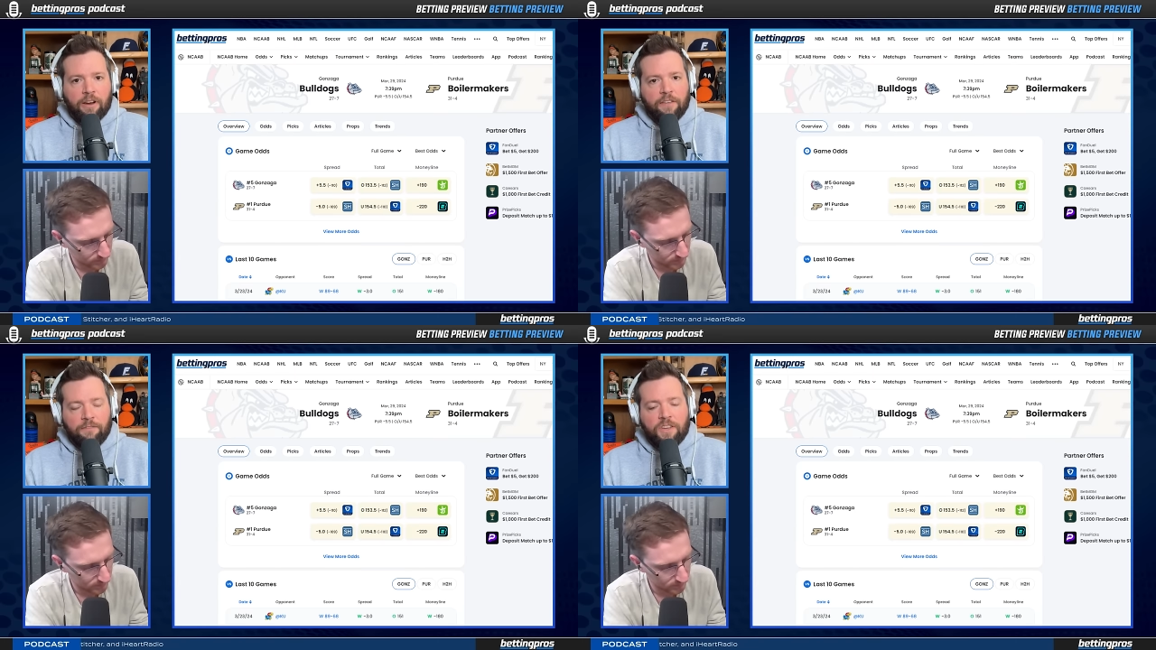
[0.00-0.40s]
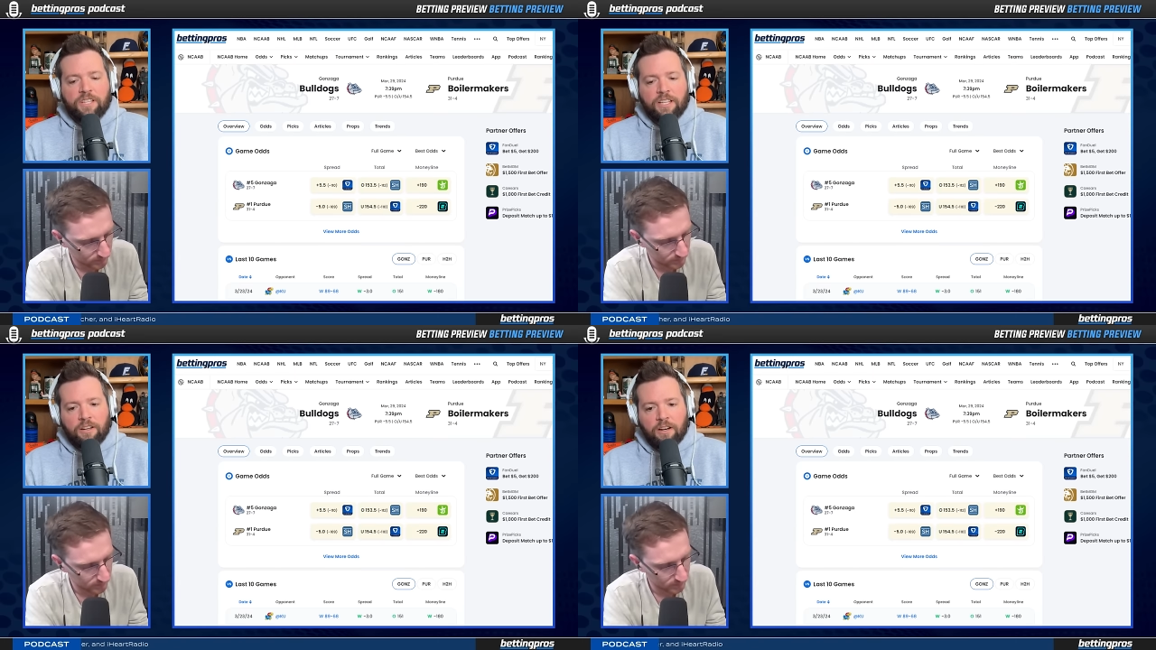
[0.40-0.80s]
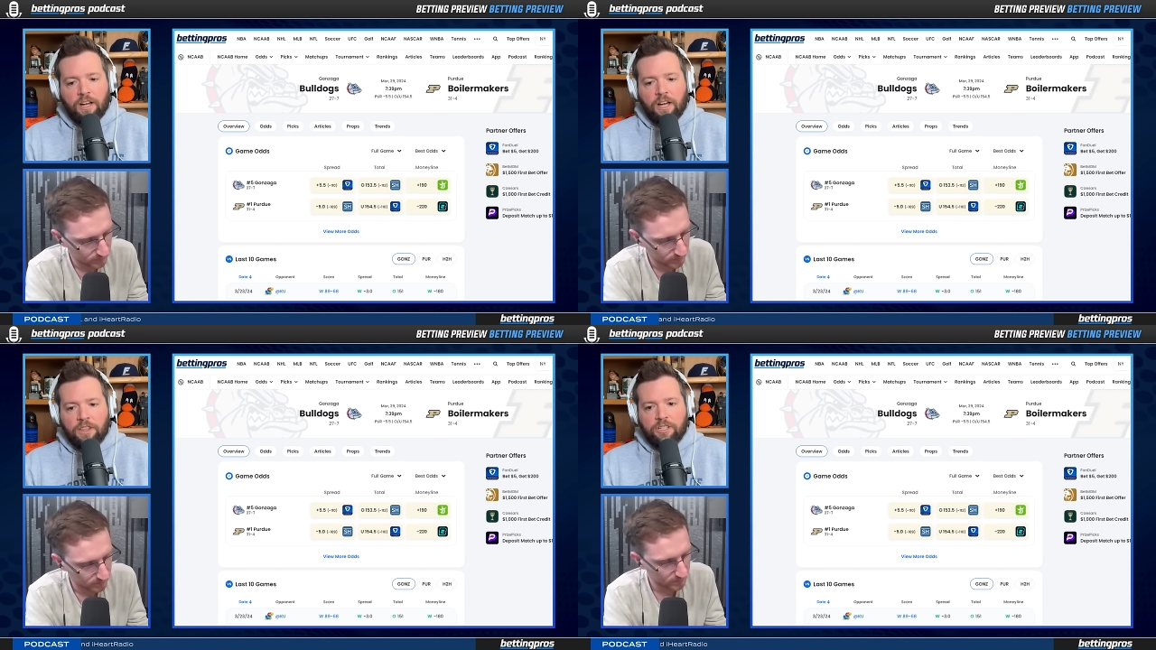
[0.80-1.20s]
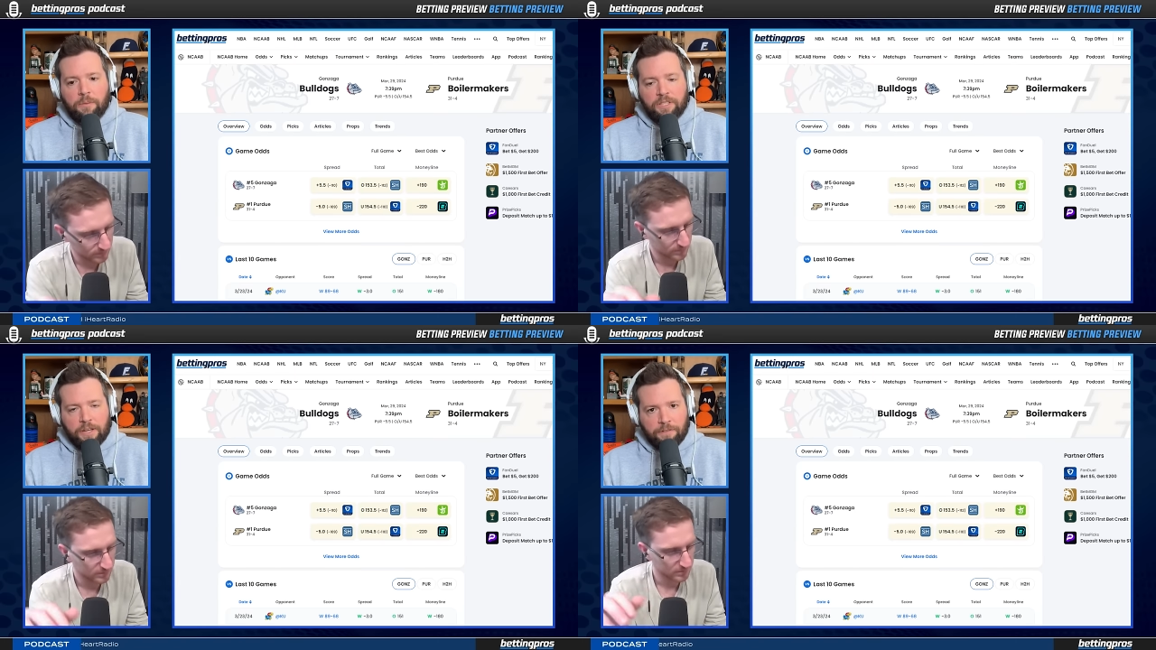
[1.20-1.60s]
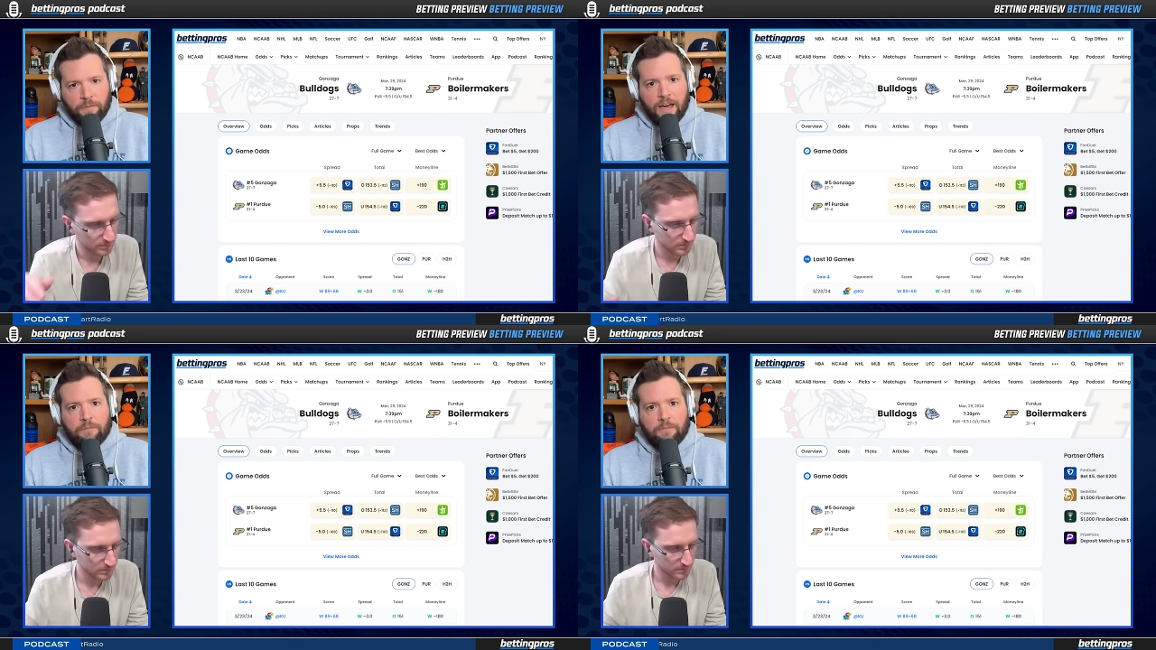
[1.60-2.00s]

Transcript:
Speaker 1: They're, it feels like they're, there's something different about them